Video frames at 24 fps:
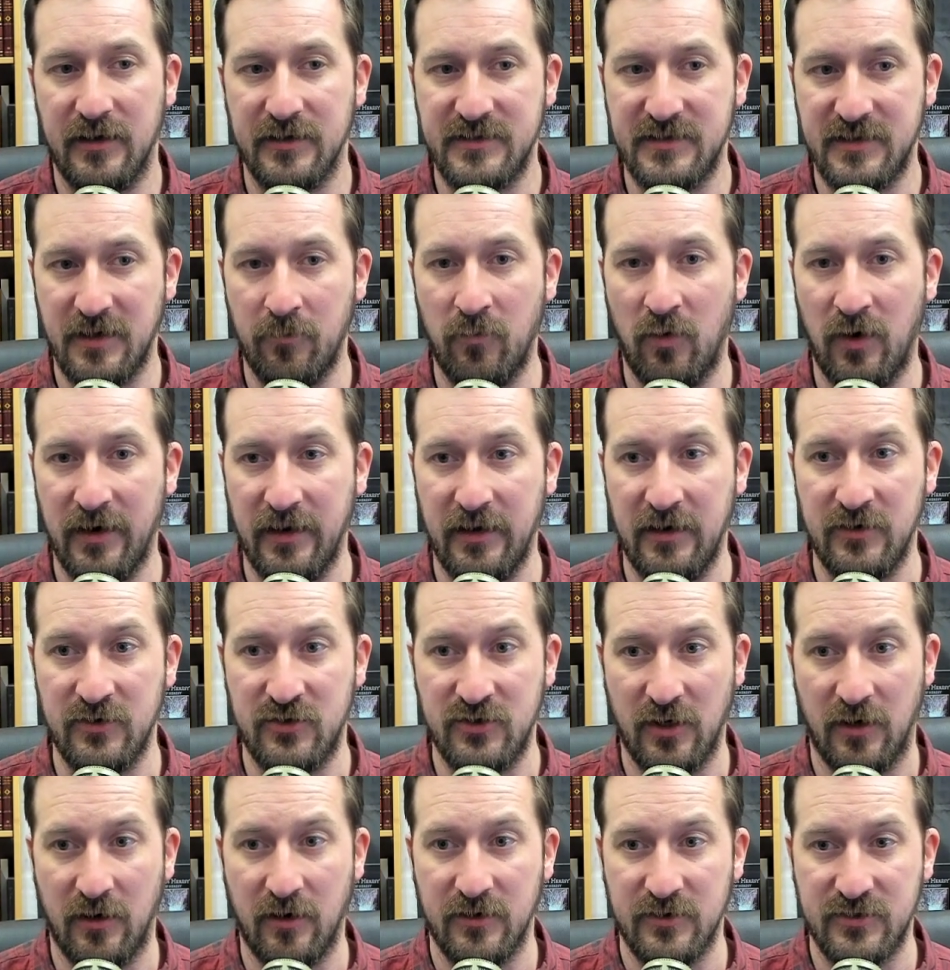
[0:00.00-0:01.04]
somewhat in
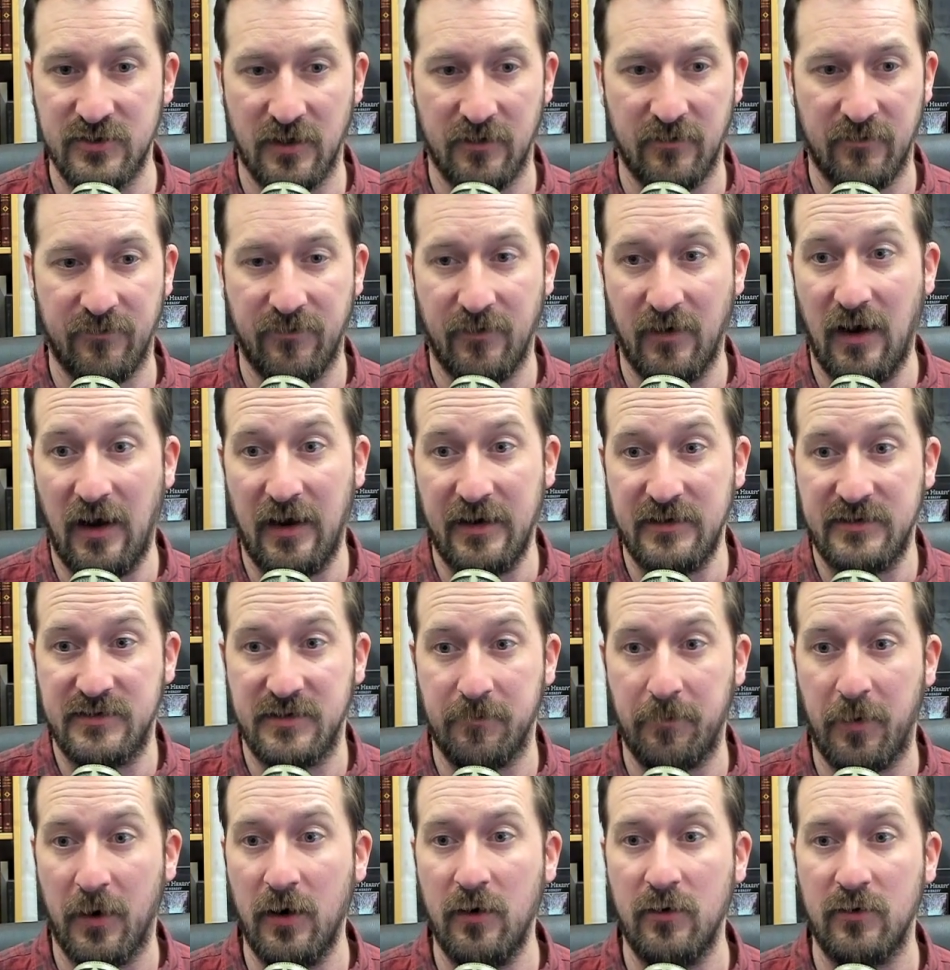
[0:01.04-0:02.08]
charge of, I
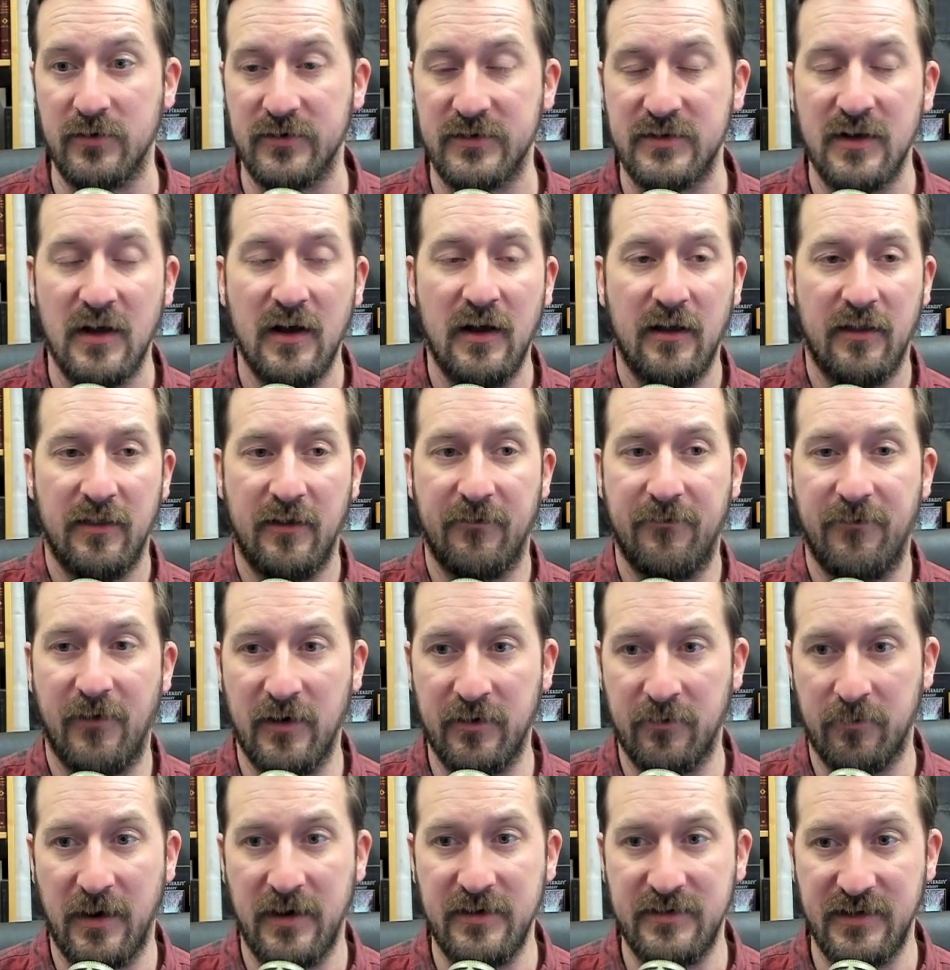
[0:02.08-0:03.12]
suppose, the
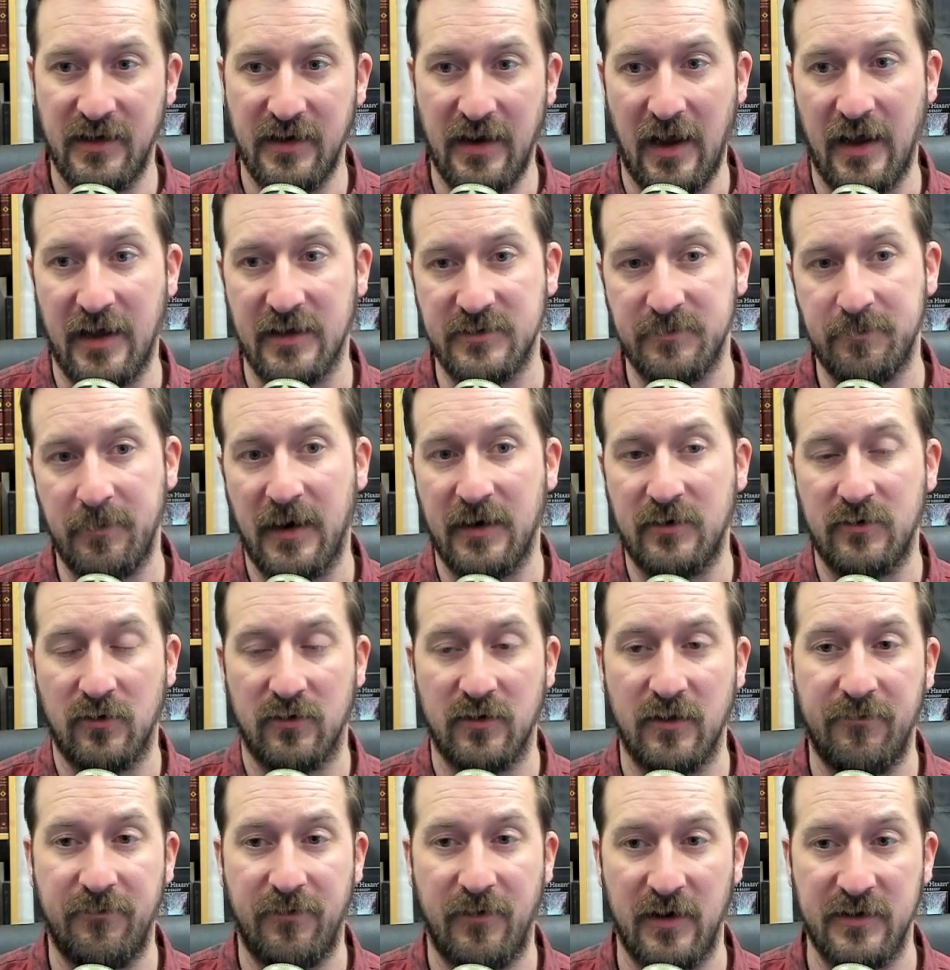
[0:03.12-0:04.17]
fundraising aspect or
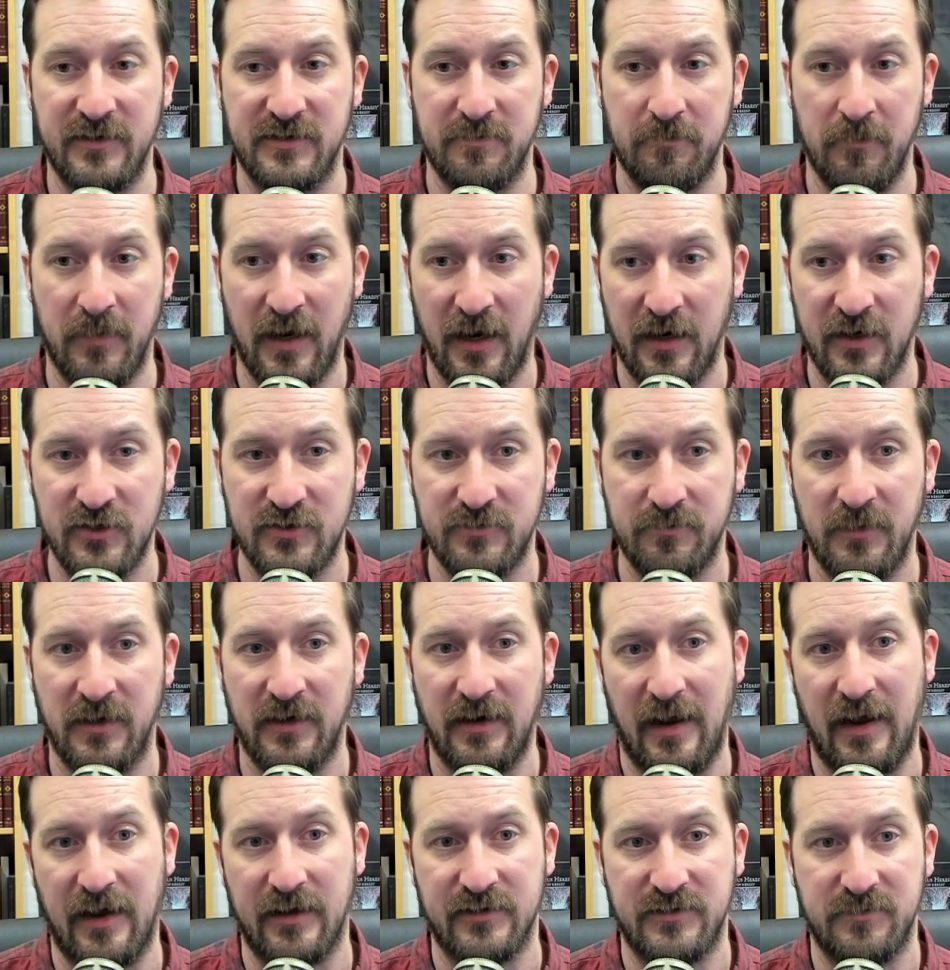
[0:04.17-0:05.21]
the funds management
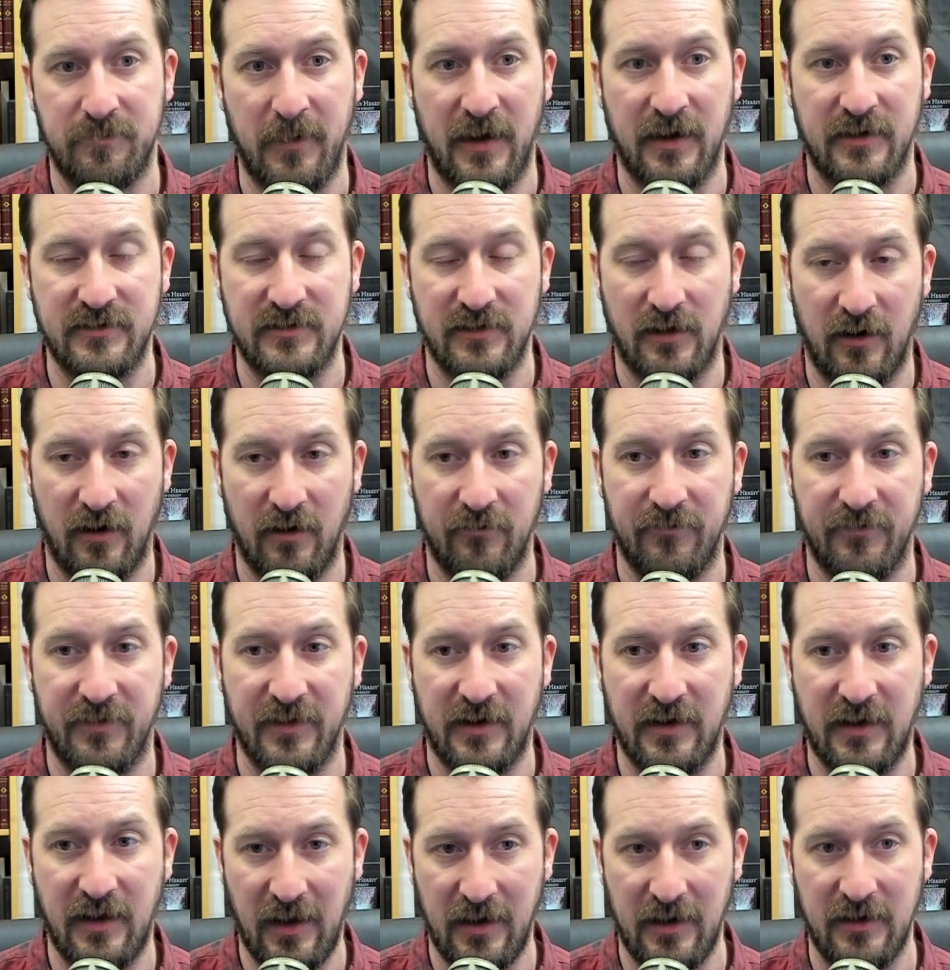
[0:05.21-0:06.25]
aspect of the
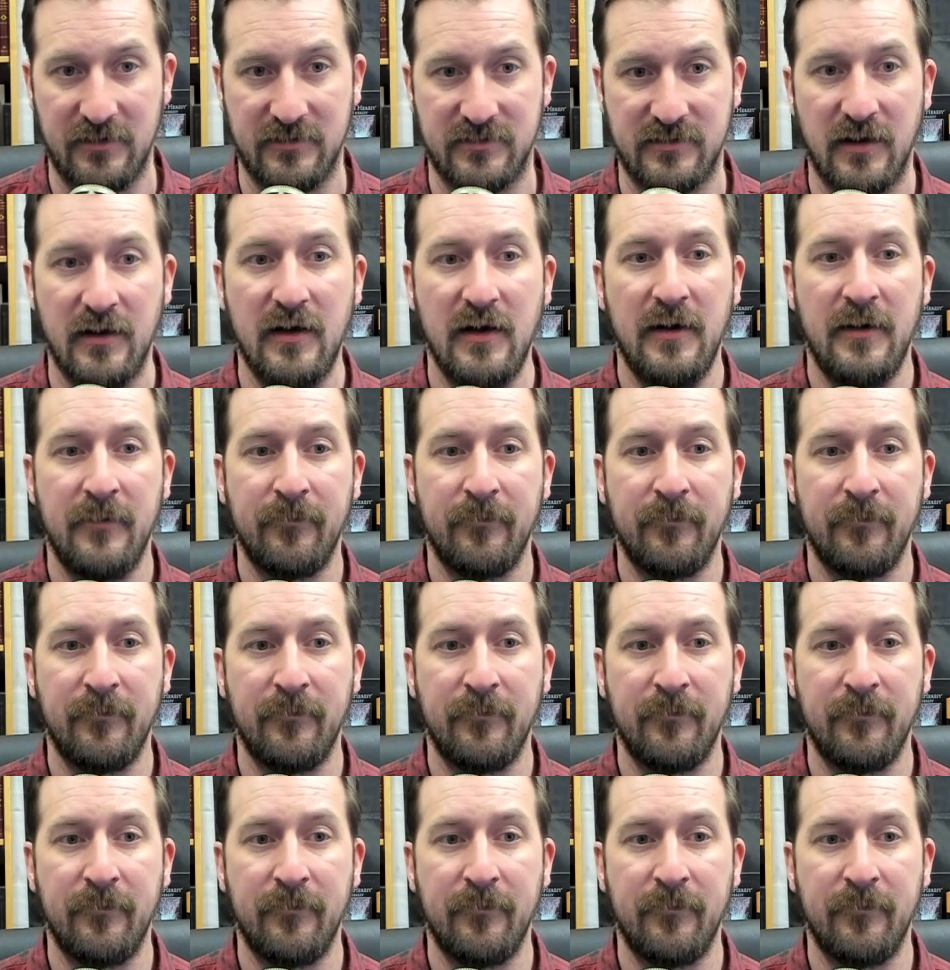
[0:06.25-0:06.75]
case.